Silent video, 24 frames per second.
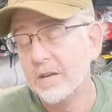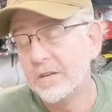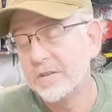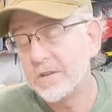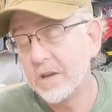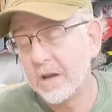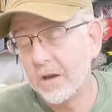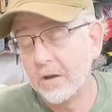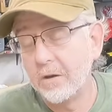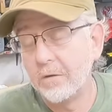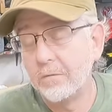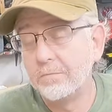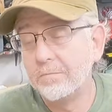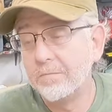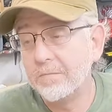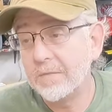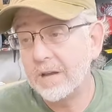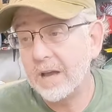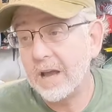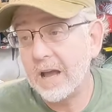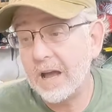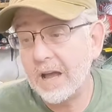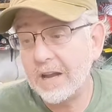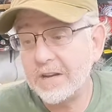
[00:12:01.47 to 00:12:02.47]
So
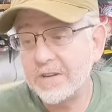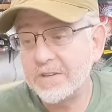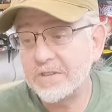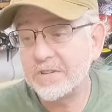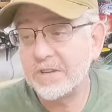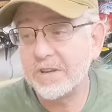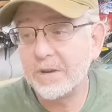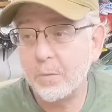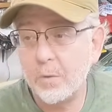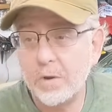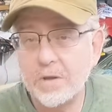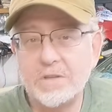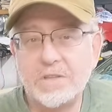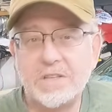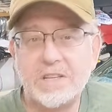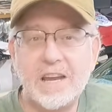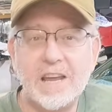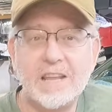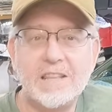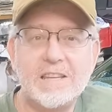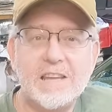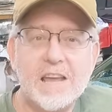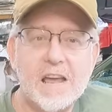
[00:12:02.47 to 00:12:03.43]
honestly, once again,